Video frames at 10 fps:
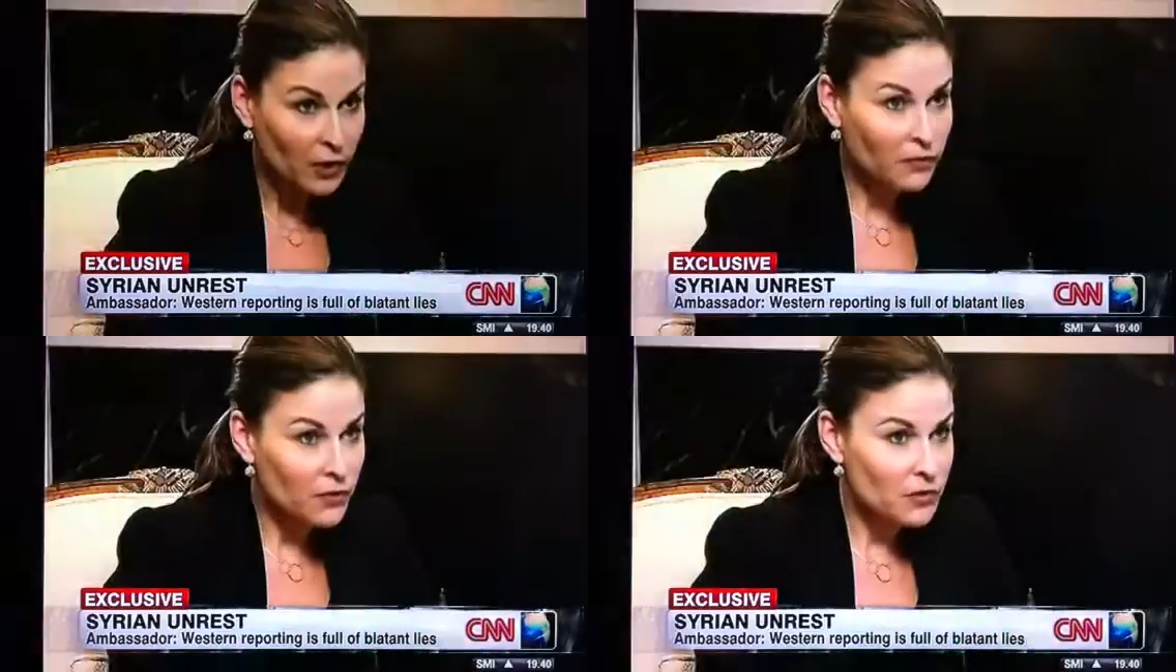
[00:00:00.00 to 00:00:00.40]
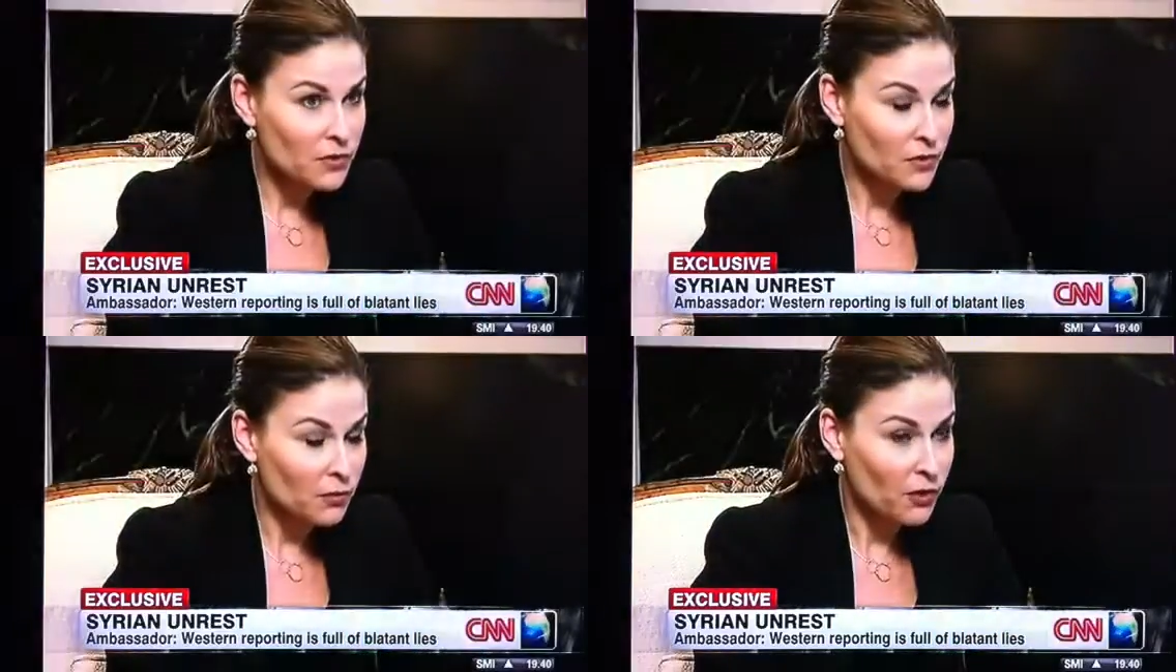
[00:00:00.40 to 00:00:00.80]
One of you,
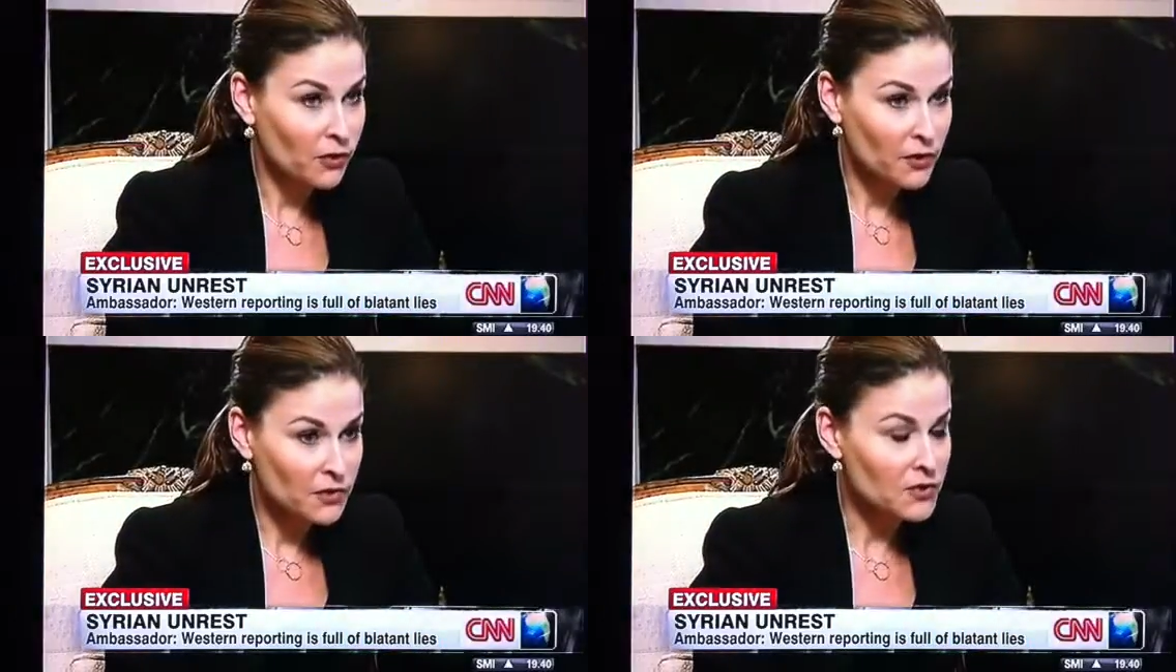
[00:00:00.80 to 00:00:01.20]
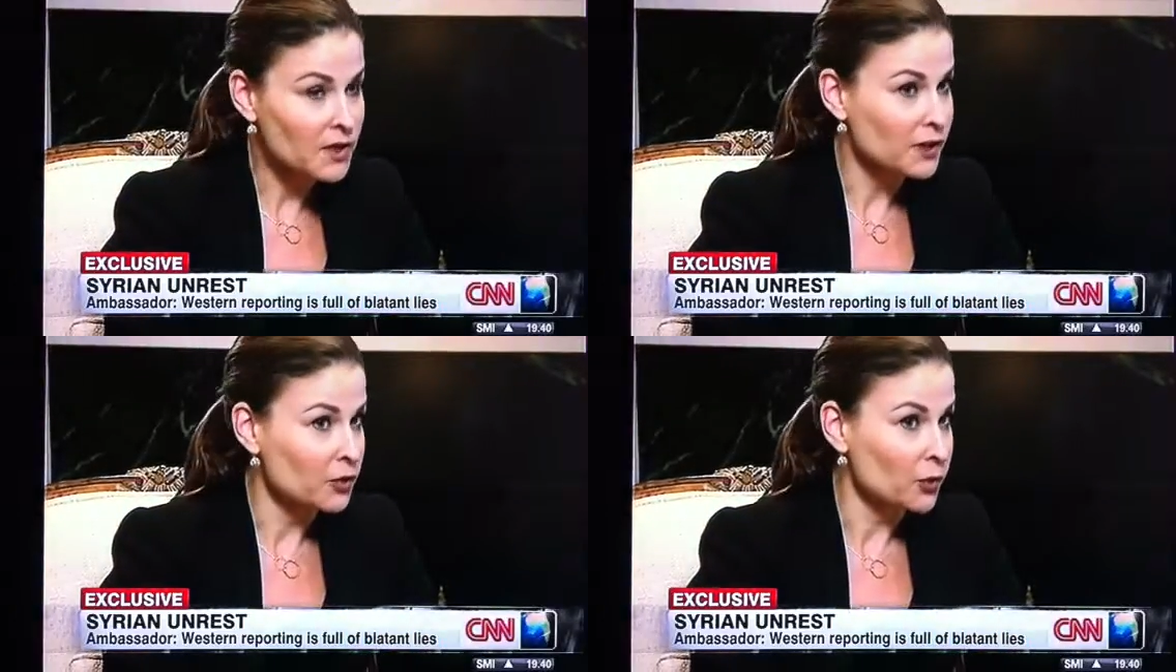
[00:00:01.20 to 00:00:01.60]
one of the things you
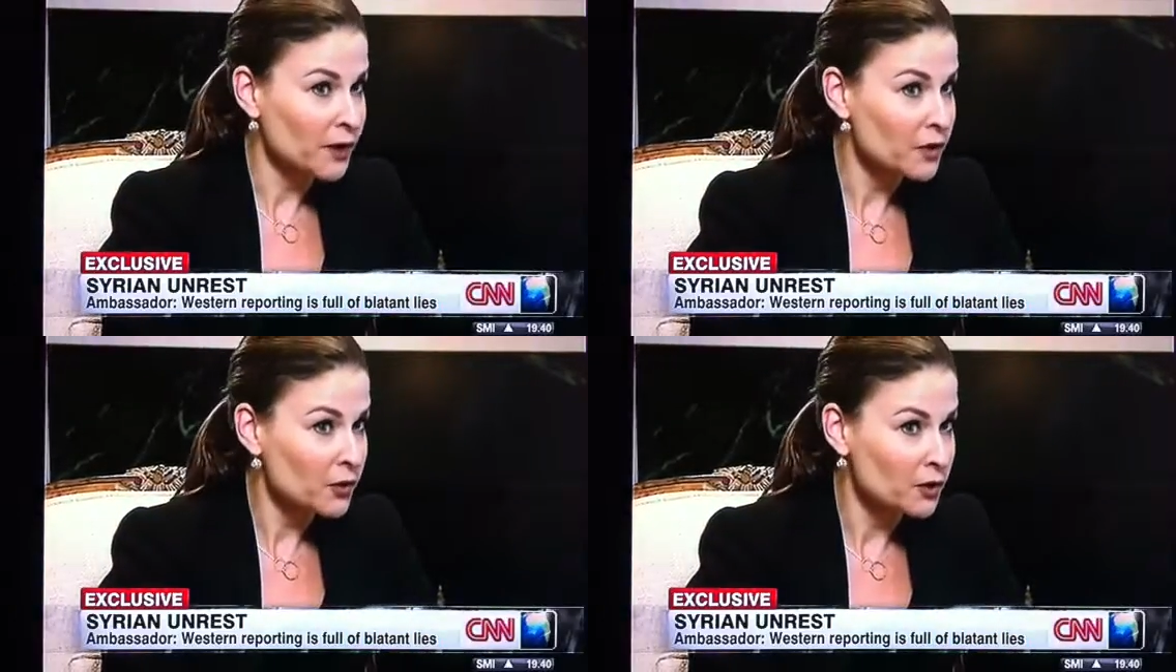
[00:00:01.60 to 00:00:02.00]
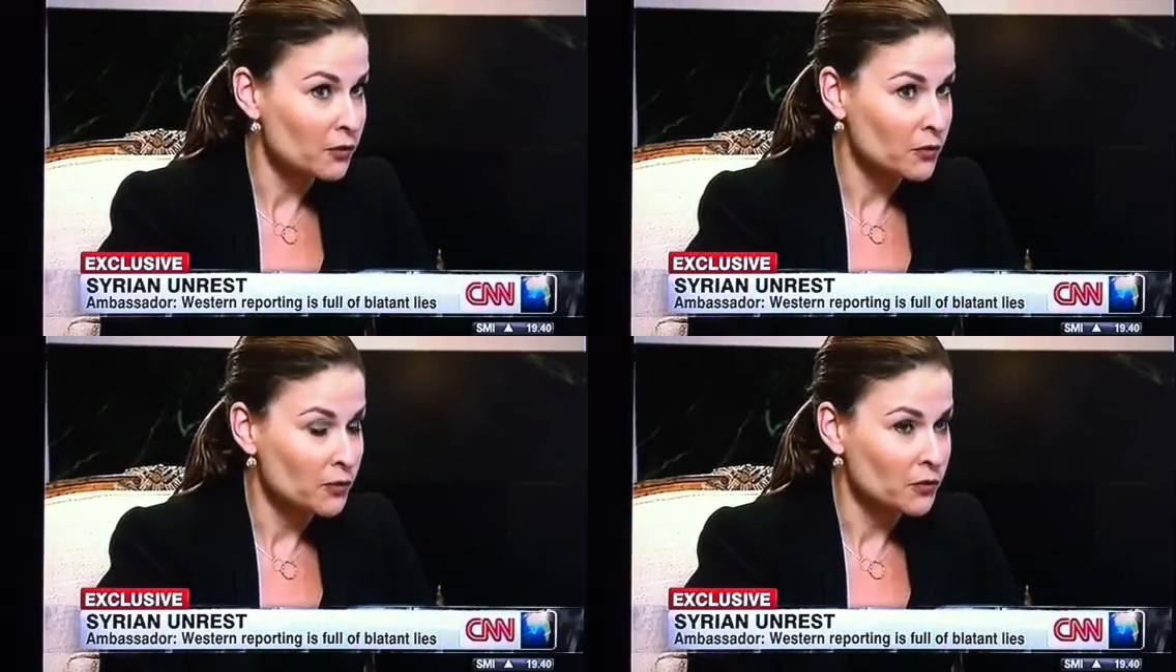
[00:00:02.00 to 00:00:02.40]
said in a radio
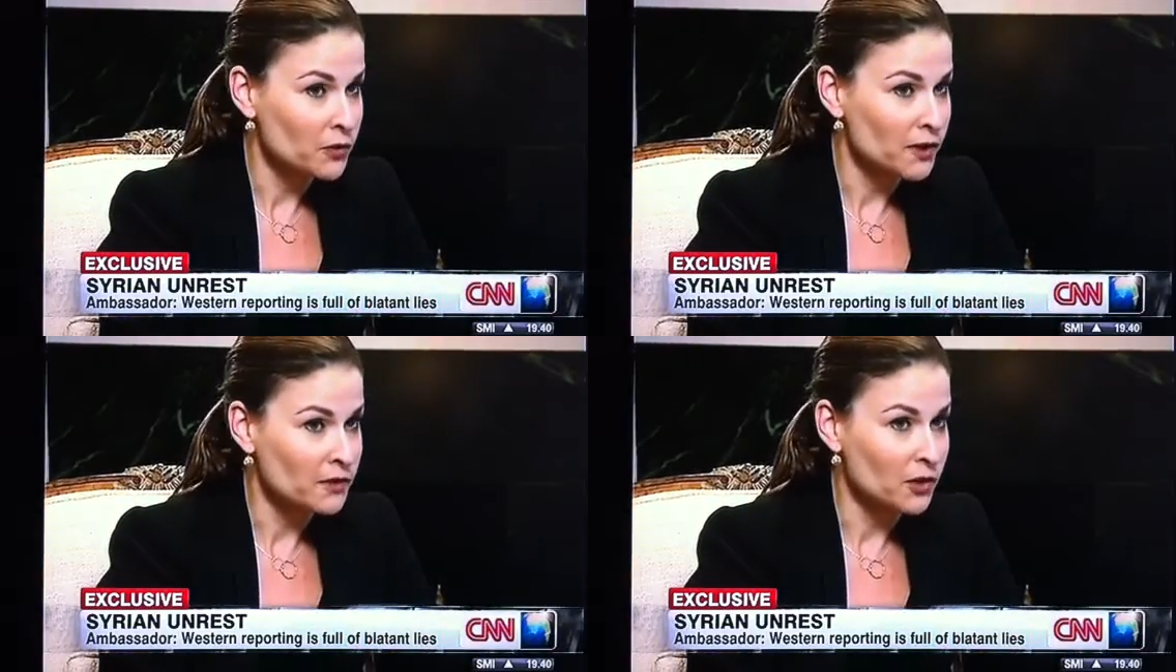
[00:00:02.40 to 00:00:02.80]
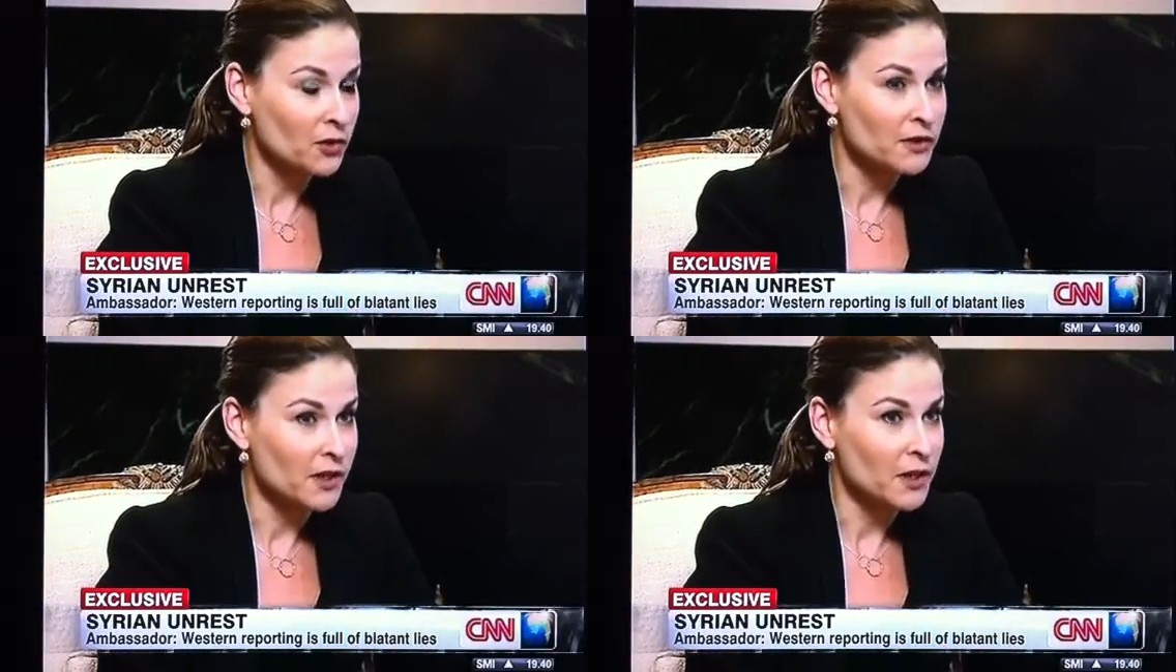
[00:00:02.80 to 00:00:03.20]
interview a few days
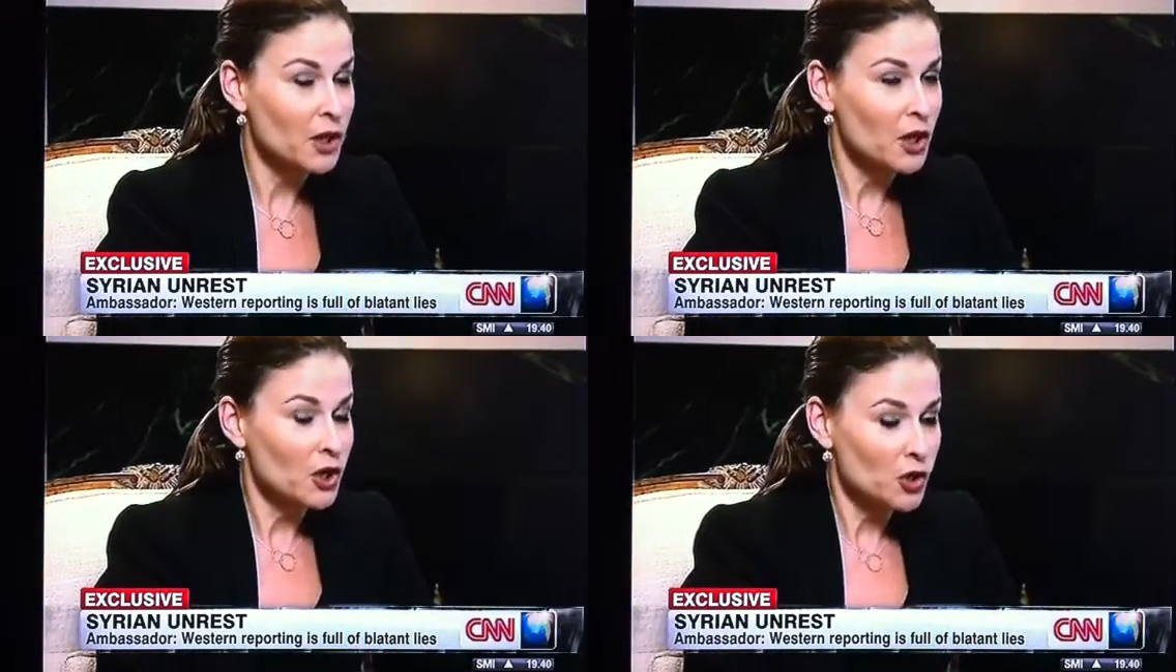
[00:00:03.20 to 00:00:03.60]
ago is that